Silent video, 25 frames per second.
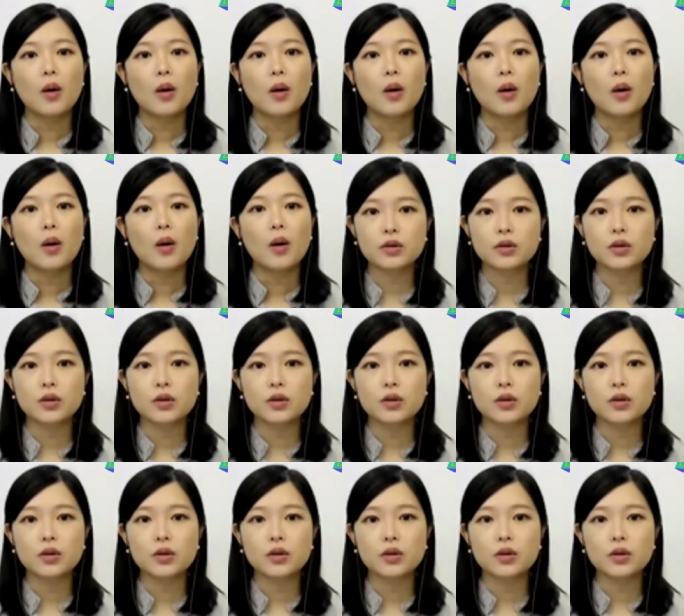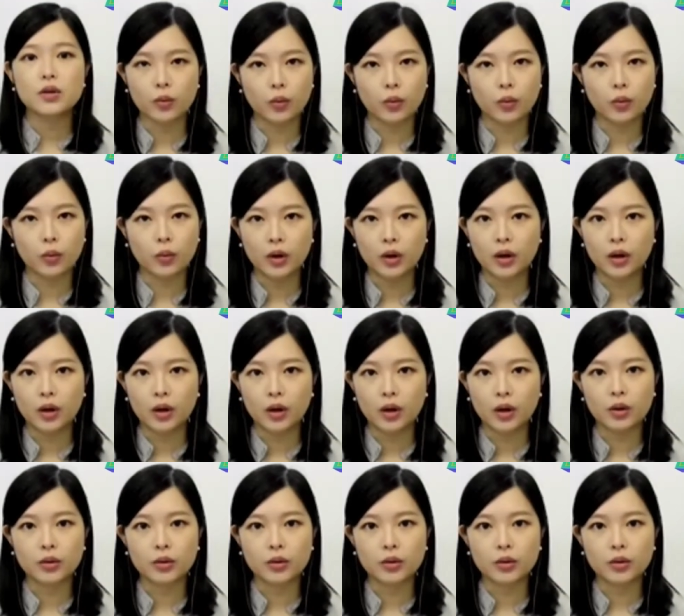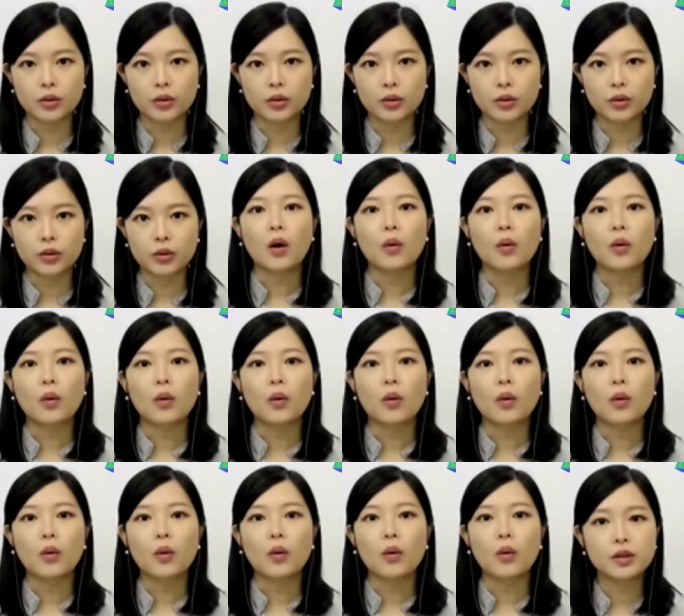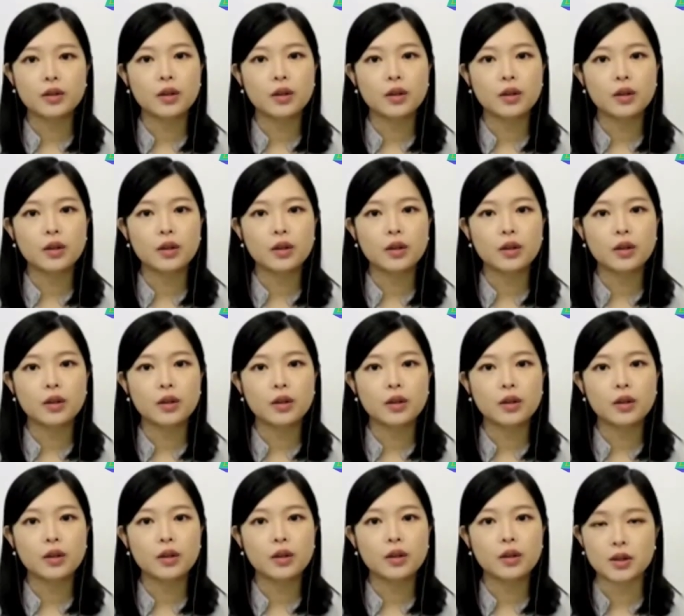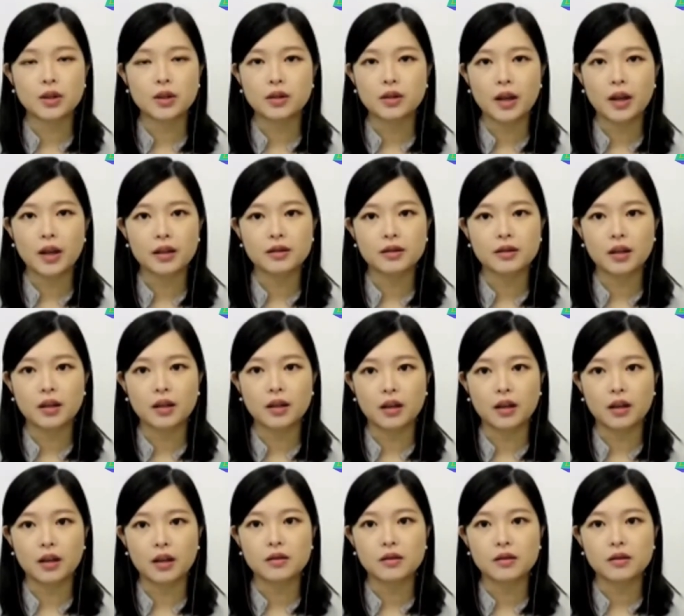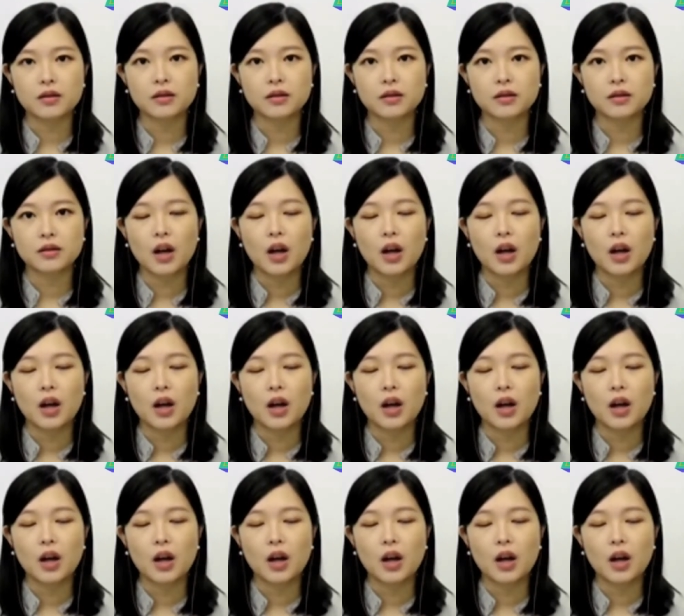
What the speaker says: but also all over the world are concerned about the Tai Ji Men tax case.